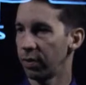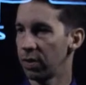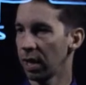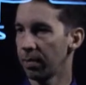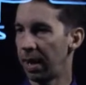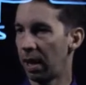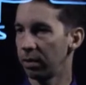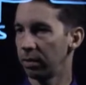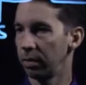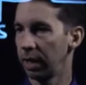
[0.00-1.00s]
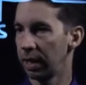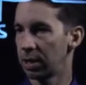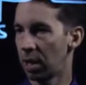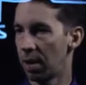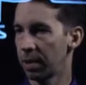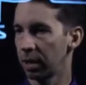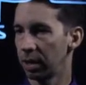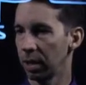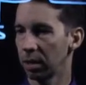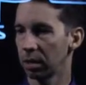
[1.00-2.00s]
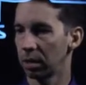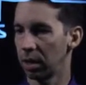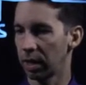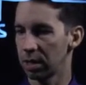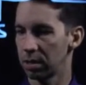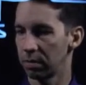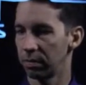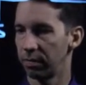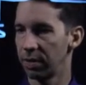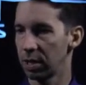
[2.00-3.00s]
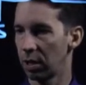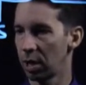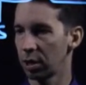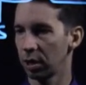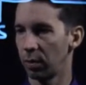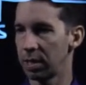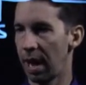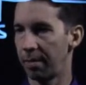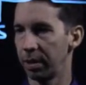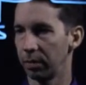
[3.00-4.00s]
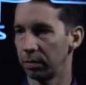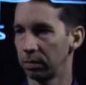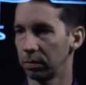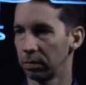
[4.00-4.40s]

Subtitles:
if you think about anatomically, and I guess physiologically, what's happening